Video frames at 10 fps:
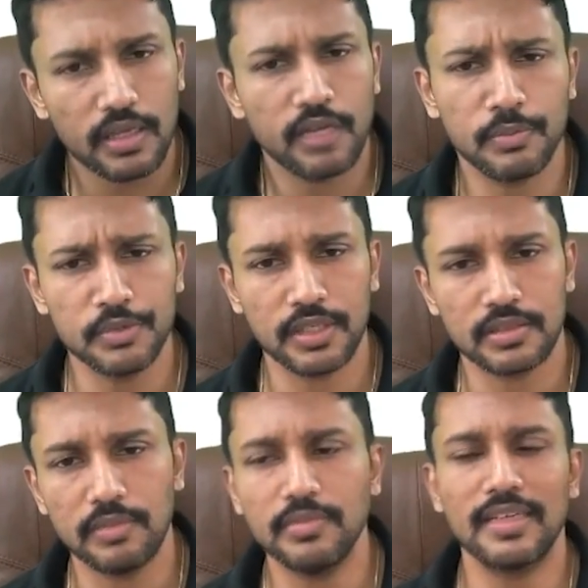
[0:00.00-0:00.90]
FMG
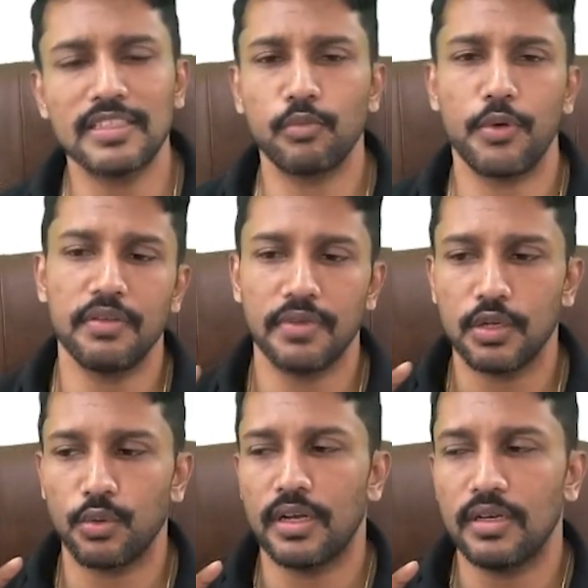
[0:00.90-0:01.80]
exam, that is a point where
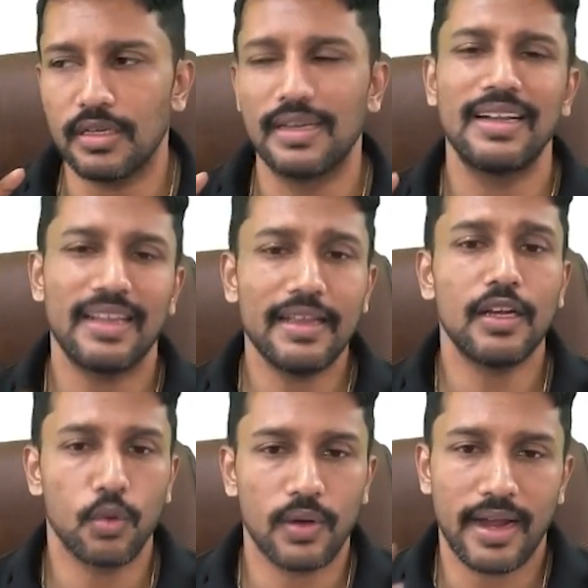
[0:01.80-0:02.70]
you can take
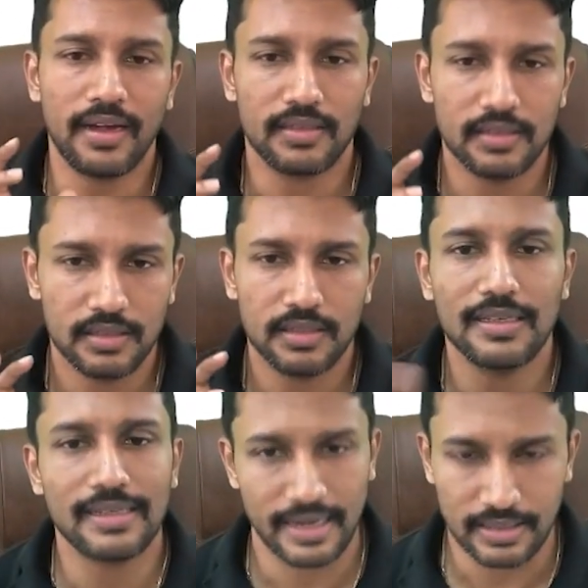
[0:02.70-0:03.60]
a look at the
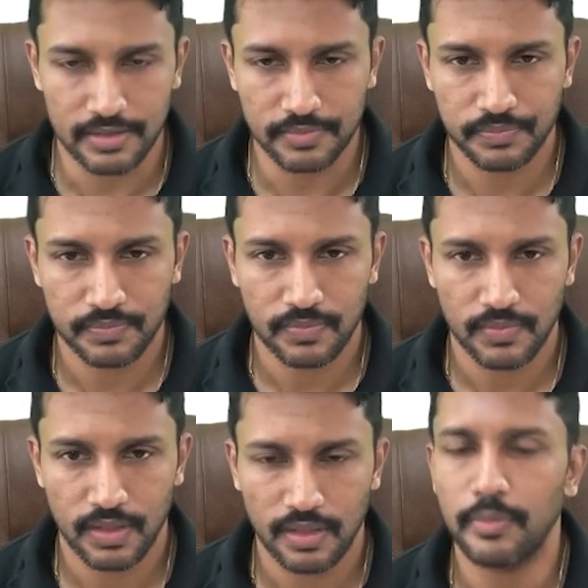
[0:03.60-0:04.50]
rank,
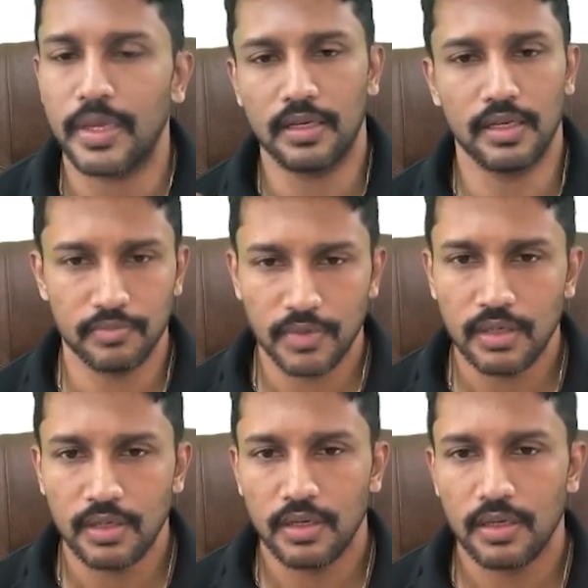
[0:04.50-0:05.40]

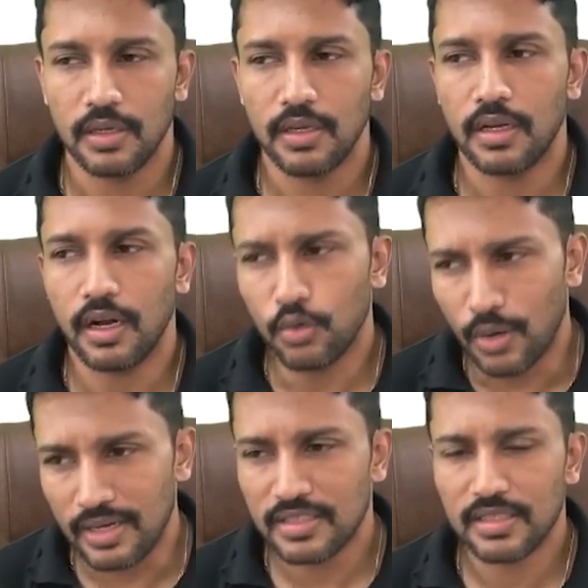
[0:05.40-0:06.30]
mainly to
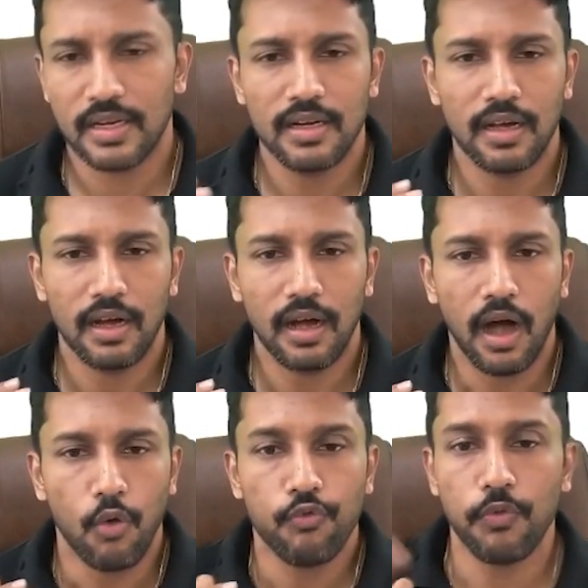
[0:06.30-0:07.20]
understand
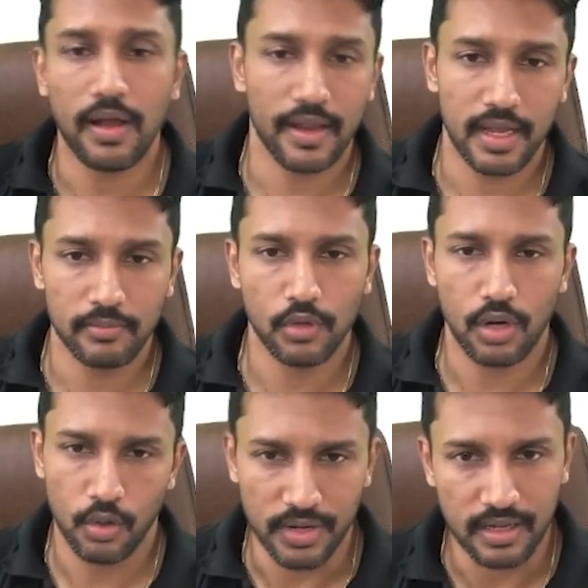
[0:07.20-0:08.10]
how far I am or
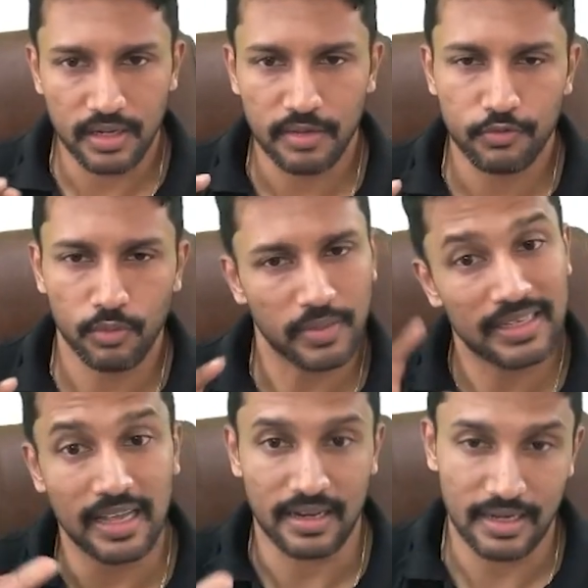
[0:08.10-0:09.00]
how near I am from my
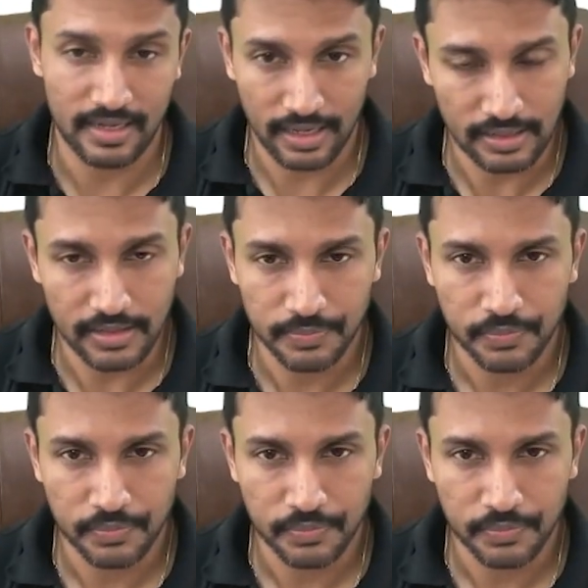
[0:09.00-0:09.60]
target rank.